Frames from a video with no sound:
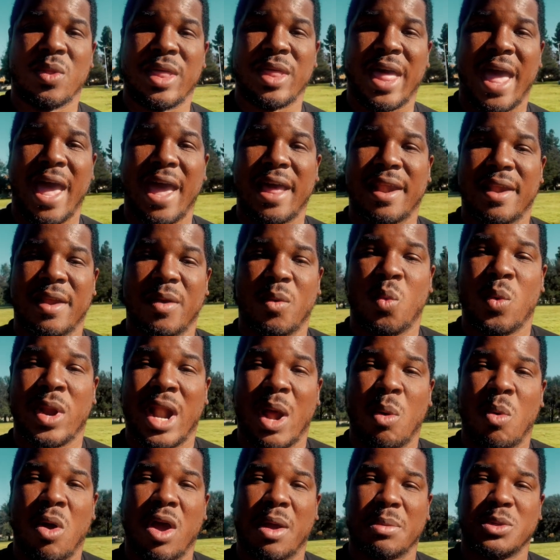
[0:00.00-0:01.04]
that when I
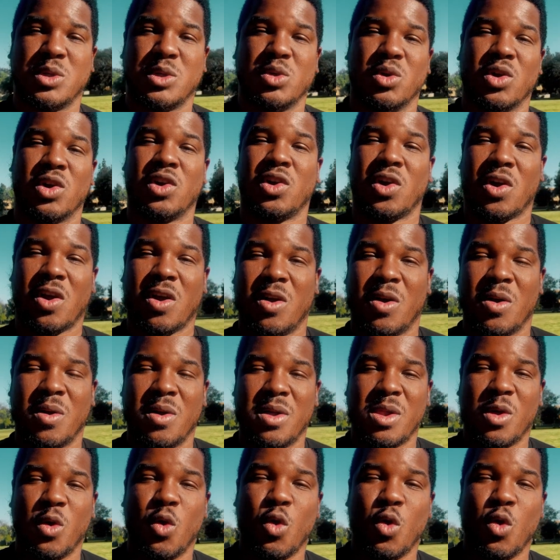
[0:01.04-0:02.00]
walk up to a girl